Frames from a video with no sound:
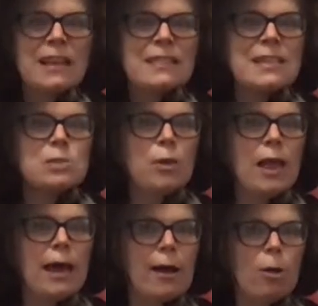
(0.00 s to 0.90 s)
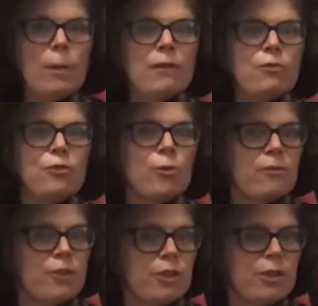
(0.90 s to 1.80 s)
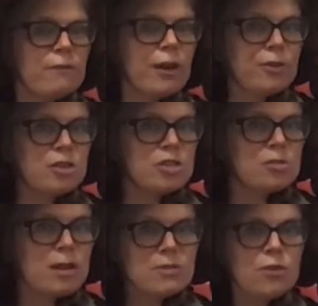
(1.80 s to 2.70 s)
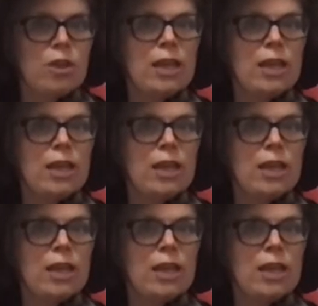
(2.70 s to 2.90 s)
this will help if you are feeling very stressful.